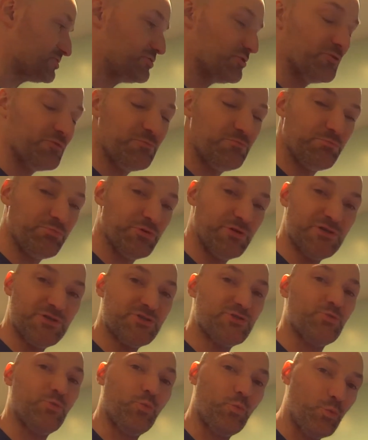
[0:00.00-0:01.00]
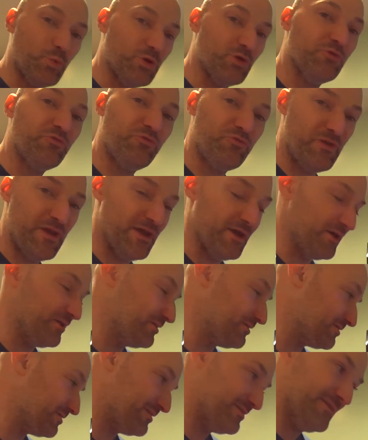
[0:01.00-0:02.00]
your prints will fail.
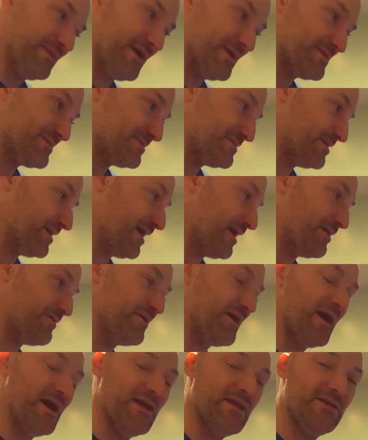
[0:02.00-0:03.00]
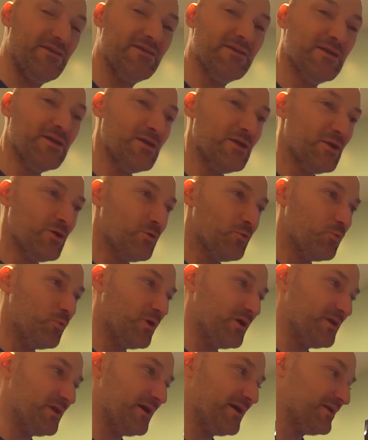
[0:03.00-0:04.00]
I
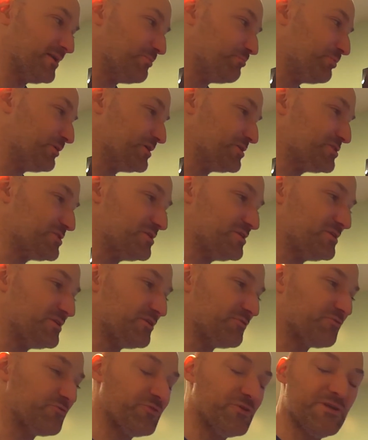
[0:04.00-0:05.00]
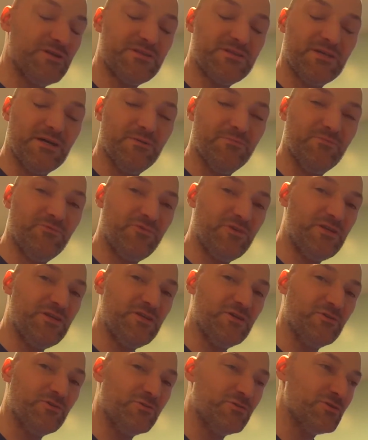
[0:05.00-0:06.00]
went on a bunch of different
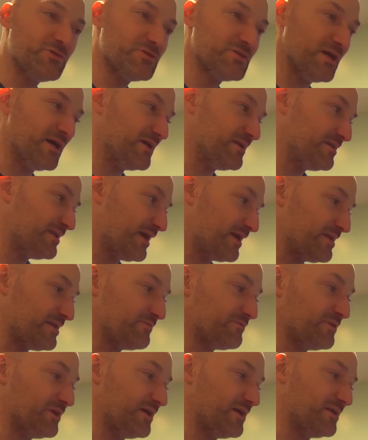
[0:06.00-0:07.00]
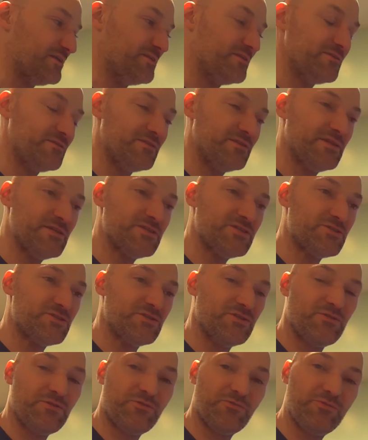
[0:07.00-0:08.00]
videos on, not even on this
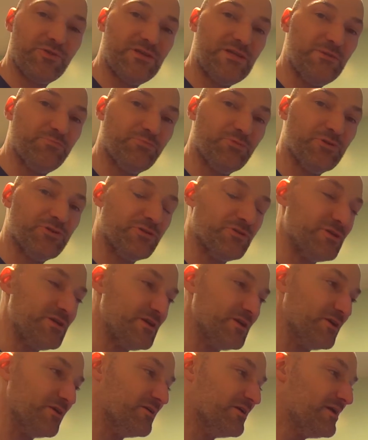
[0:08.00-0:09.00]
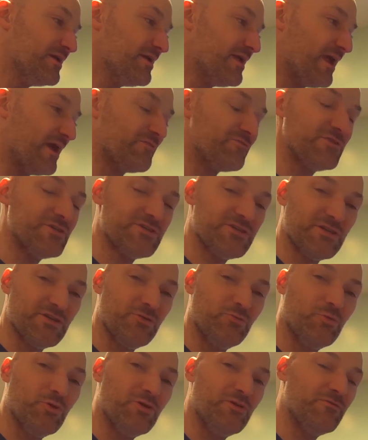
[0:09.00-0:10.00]
3D printer here. Every
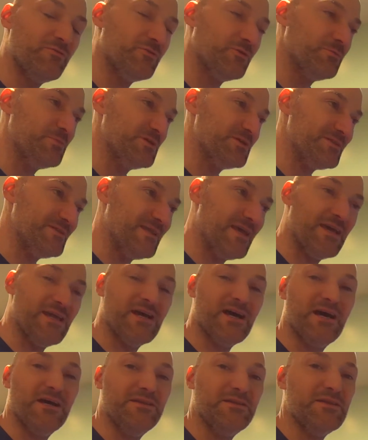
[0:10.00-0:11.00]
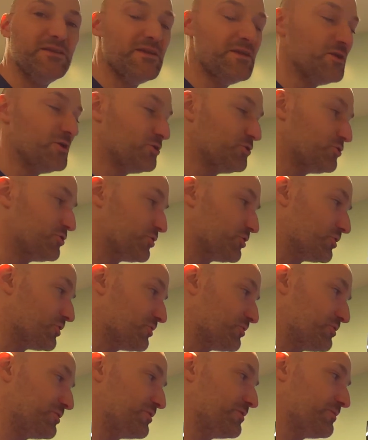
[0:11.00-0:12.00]
single one of them is dead on.
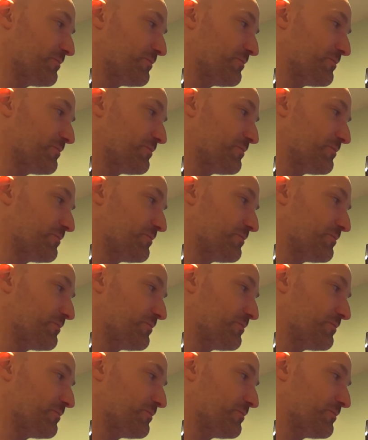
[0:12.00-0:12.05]
Your